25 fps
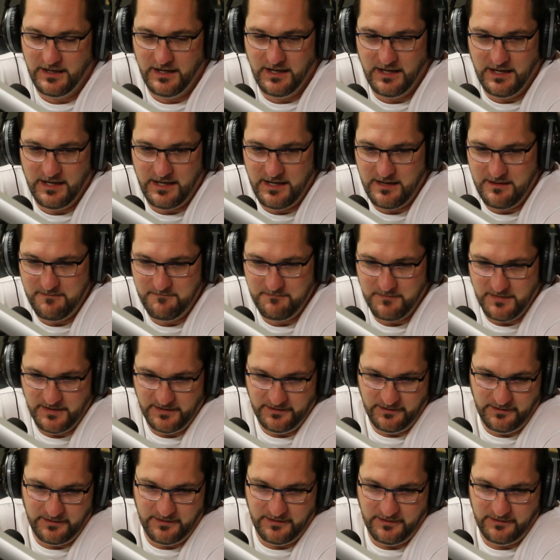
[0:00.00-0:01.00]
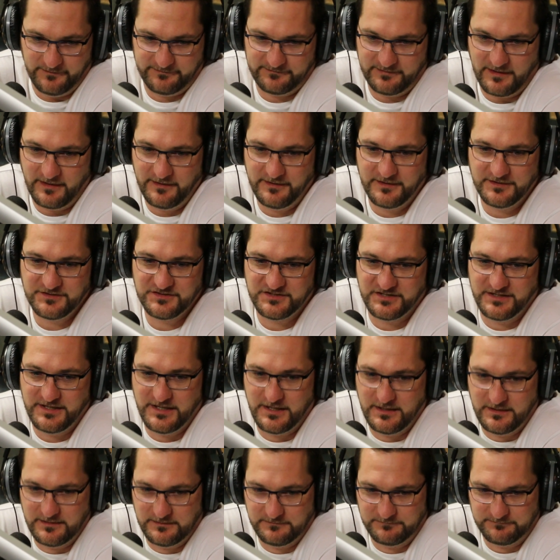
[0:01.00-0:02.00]
A sound
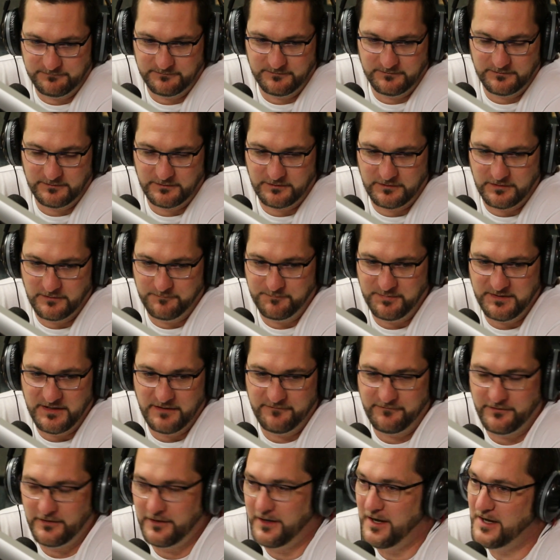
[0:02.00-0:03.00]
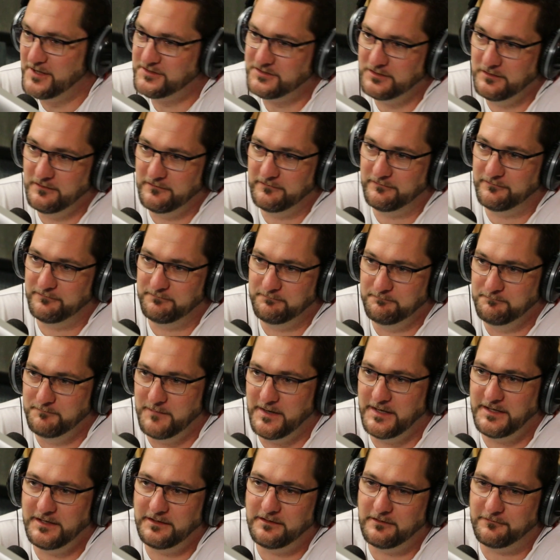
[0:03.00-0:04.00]
engineer could be a variation of
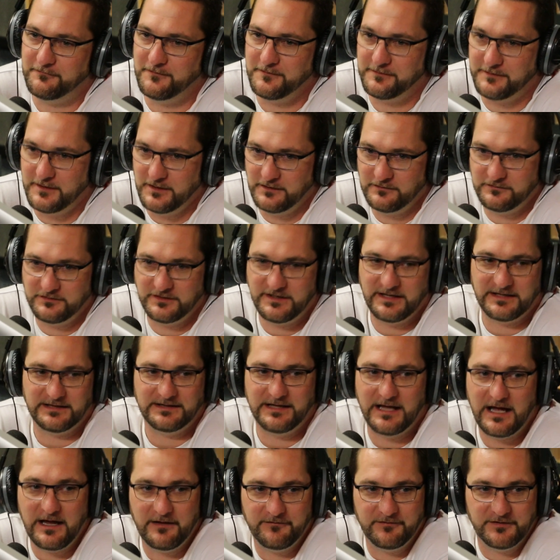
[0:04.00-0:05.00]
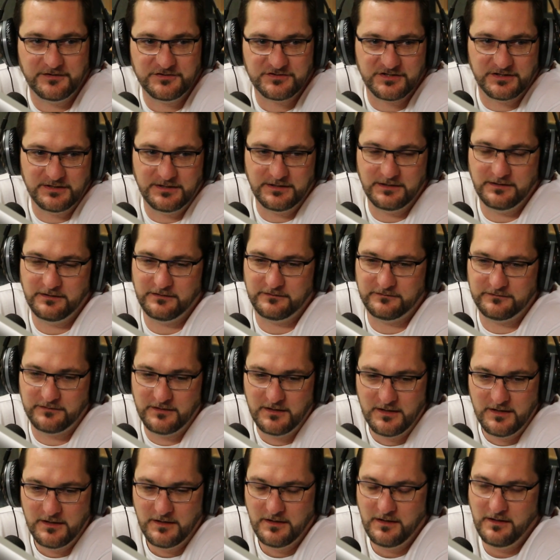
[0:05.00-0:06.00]
many different things. You get live engineers
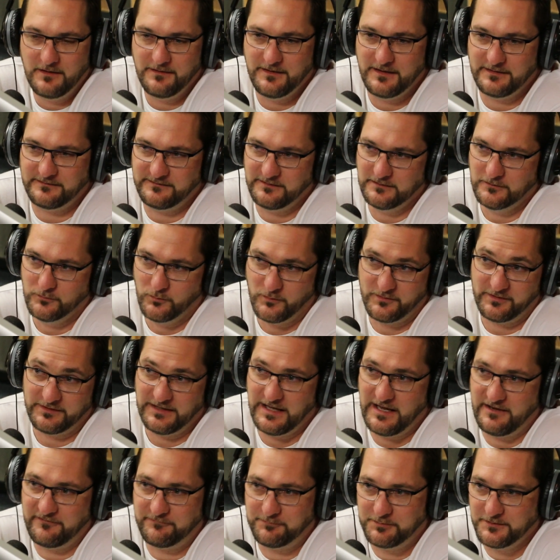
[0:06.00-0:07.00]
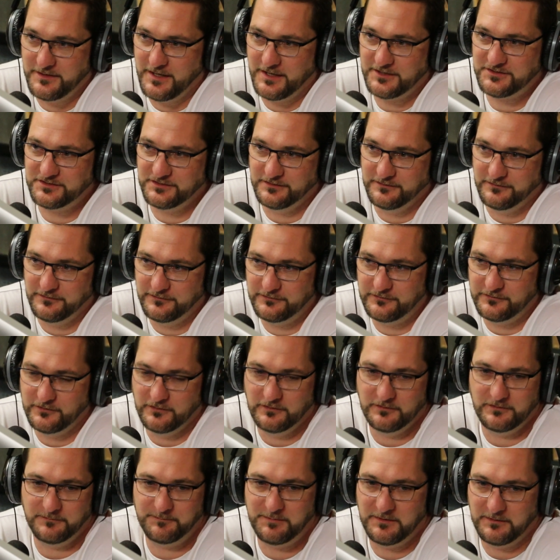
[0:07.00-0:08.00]
that deal with live productions,
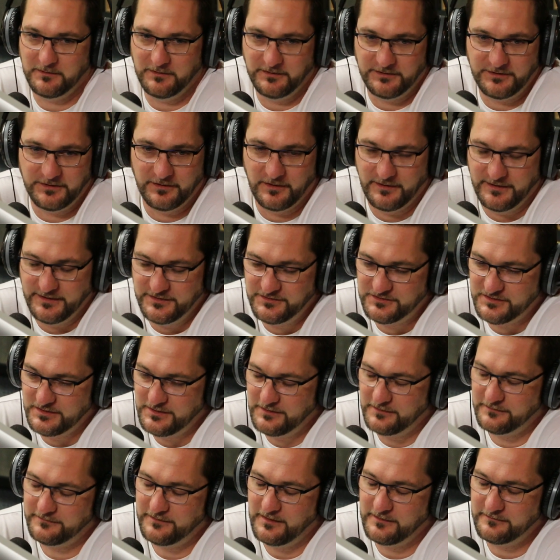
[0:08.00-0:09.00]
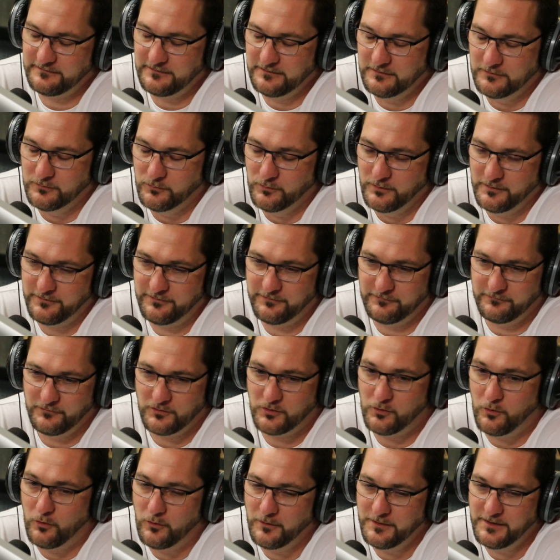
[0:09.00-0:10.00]
so engineers that deal with
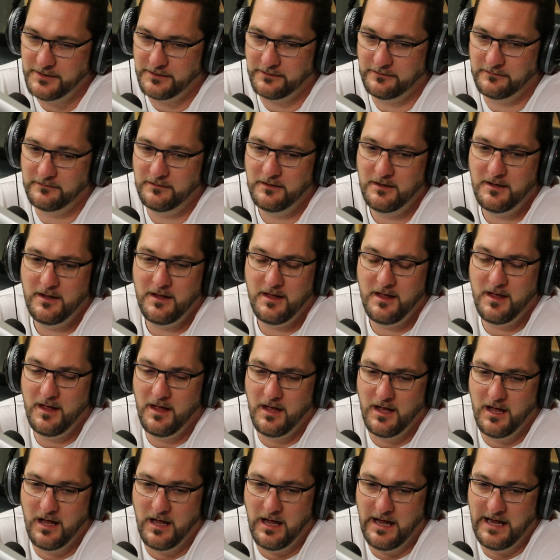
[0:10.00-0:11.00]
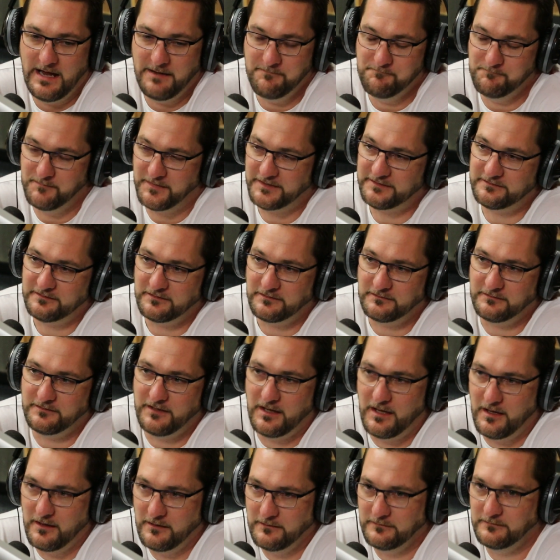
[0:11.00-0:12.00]
recording and mixing
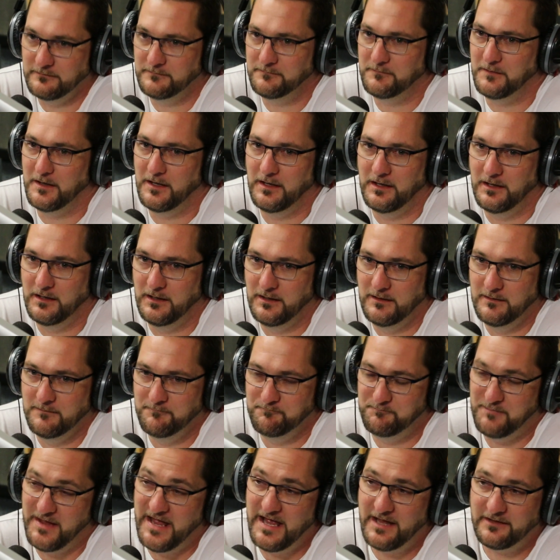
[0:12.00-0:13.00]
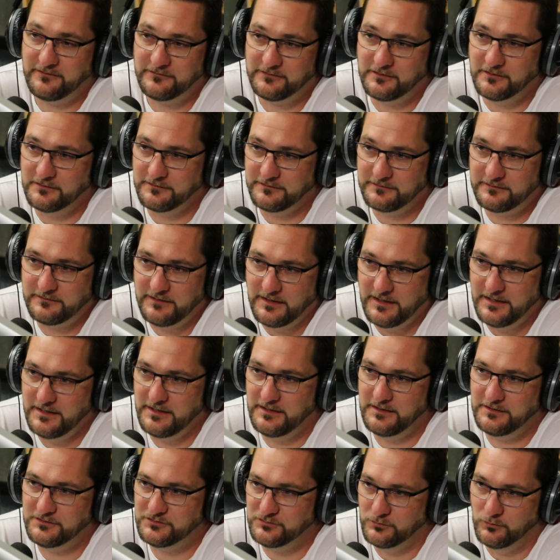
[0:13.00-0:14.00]
down bands on
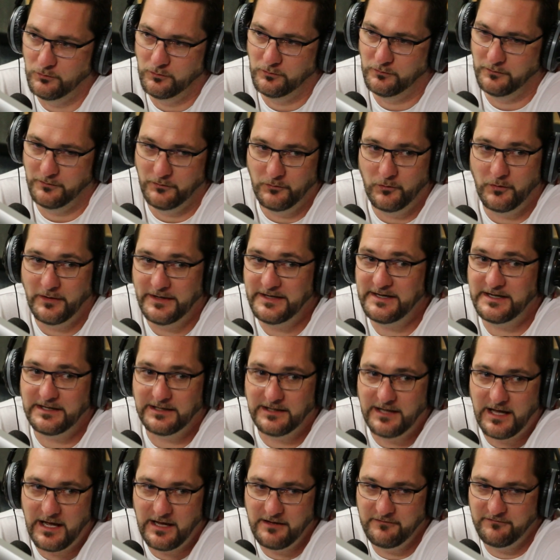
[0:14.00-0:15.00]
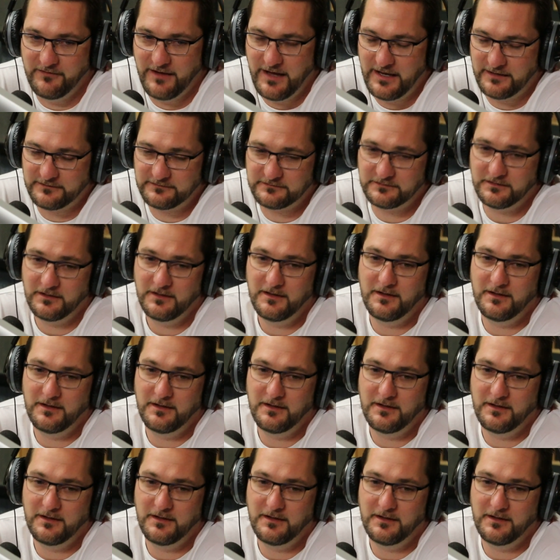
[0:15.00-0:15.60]
stage or any live act.